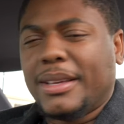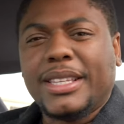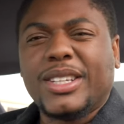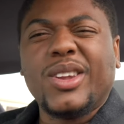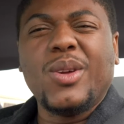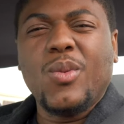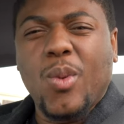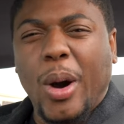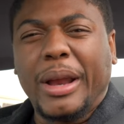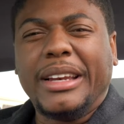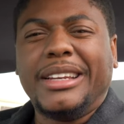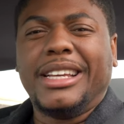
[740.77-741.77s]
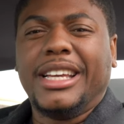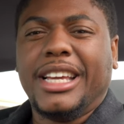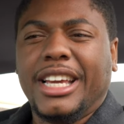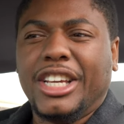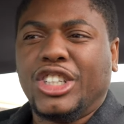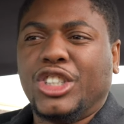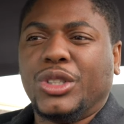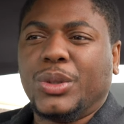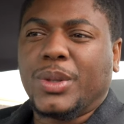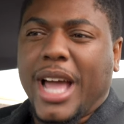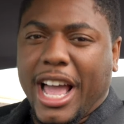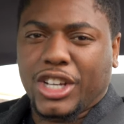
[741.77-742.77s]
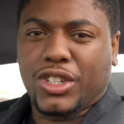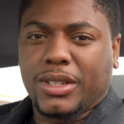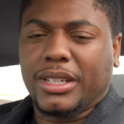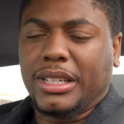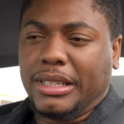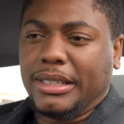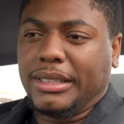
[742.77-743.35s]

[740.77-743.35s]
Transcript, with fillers: There's only one issue, actually.